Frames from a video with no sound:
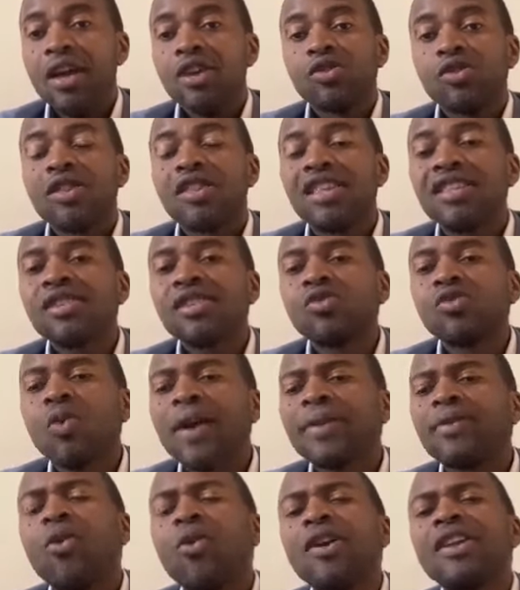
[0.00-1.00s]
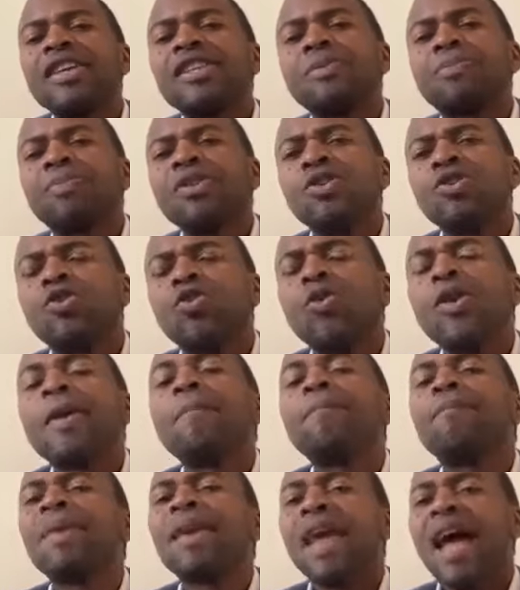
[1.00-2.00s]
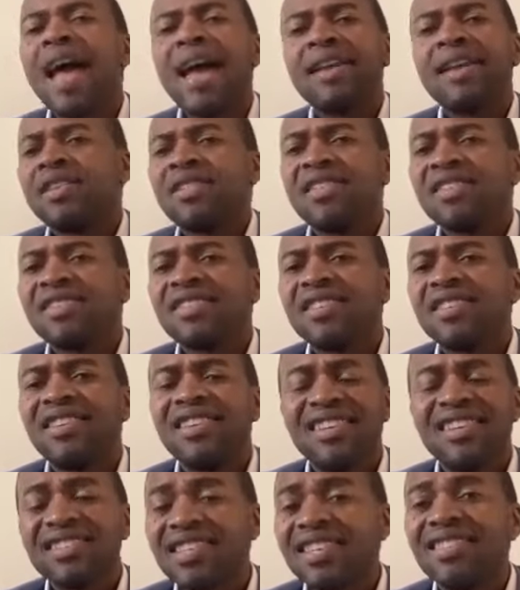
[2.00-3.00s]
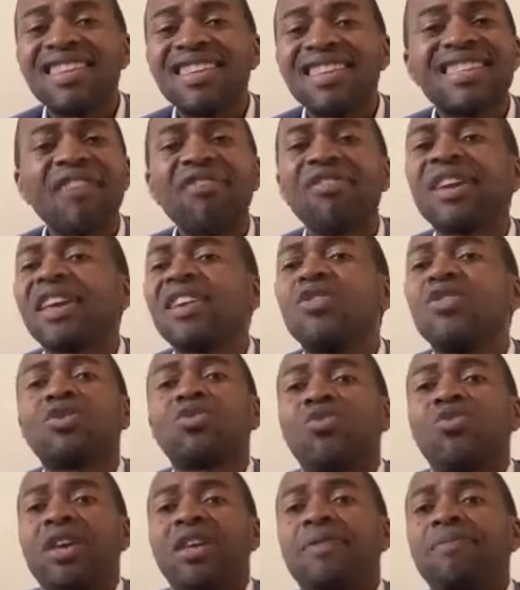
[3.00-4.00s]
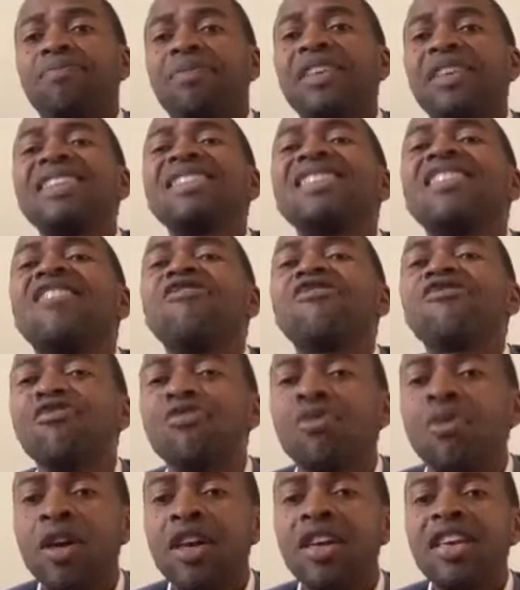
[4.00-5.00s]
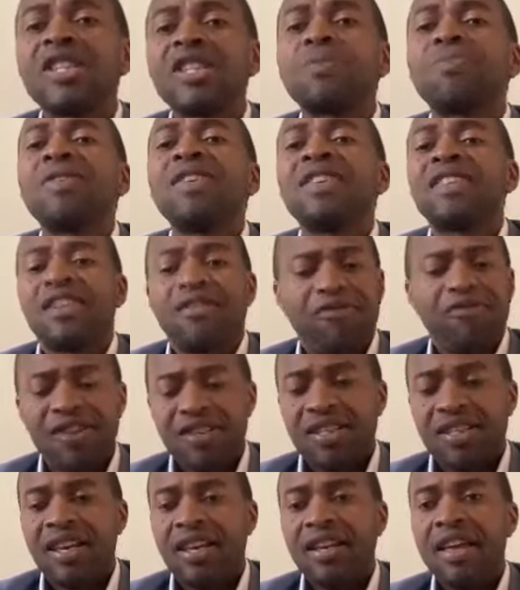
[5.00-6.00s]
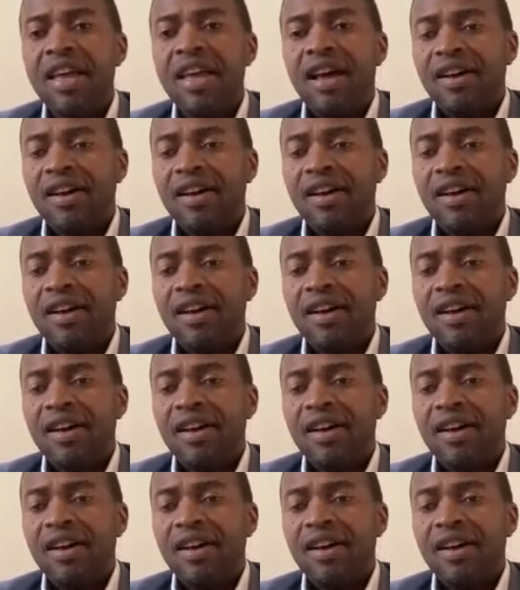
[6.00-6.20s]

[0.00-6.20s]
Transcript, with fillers: So, this is what God has been doing behind the scene. Listen, the devil cannot win. He is a fool. He's been defeated,